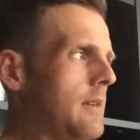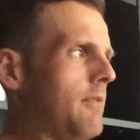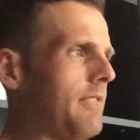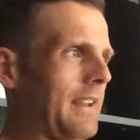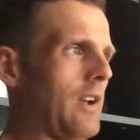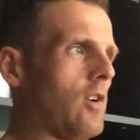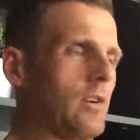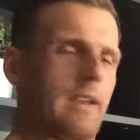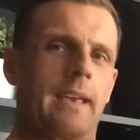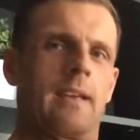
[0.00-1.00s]
very
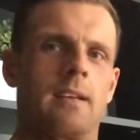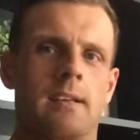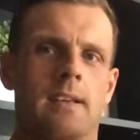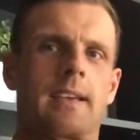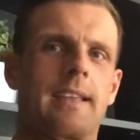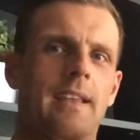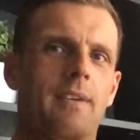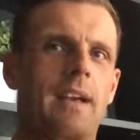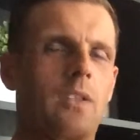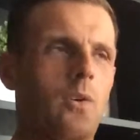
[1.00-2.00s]
hungry,
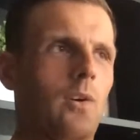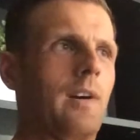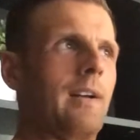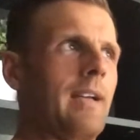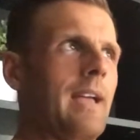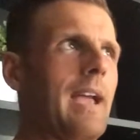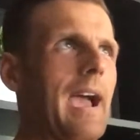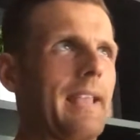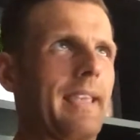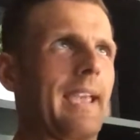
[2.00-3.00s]
craving a lot,
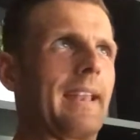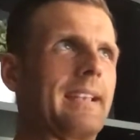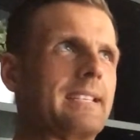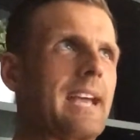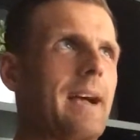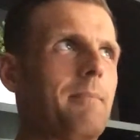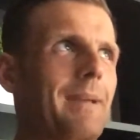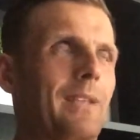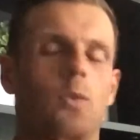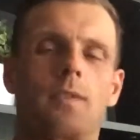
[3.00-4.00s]
and then it's that
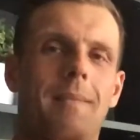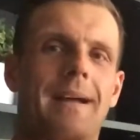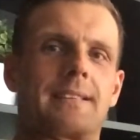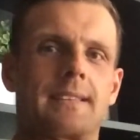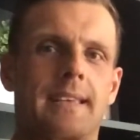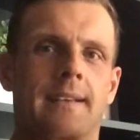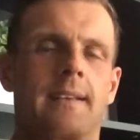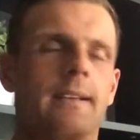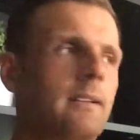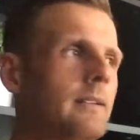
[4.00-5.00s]
mind over matter thing.
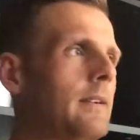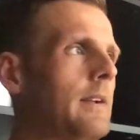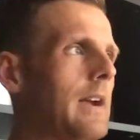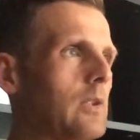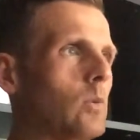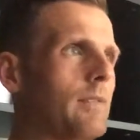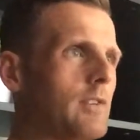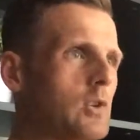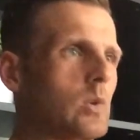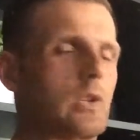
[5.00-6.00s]
I don't have a
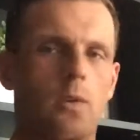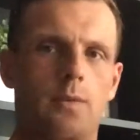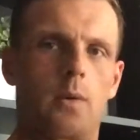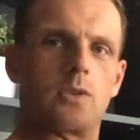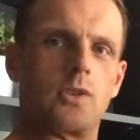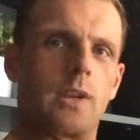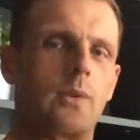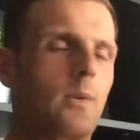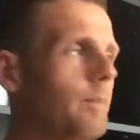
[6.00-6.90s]
show to look forward to now.